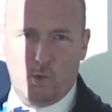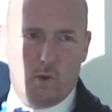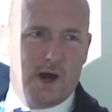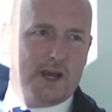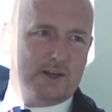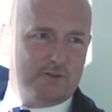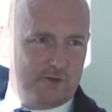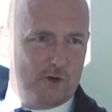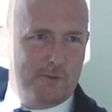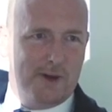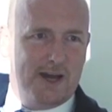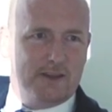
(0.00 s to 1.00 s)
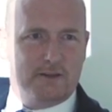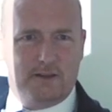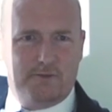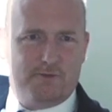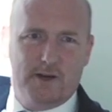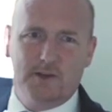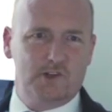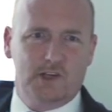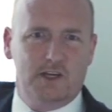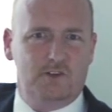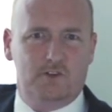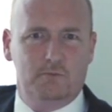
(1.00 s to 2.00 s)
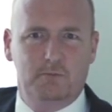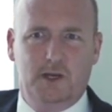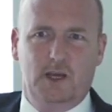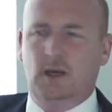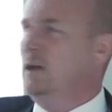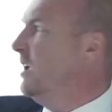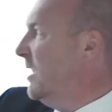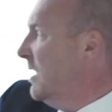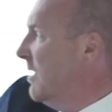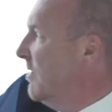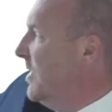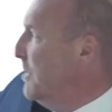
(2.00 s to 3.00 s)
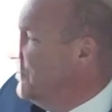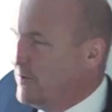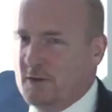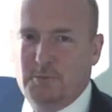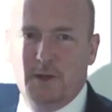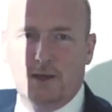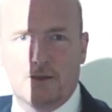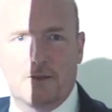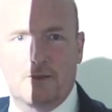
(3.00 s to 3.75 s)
wide format, differentiation being them's is bigger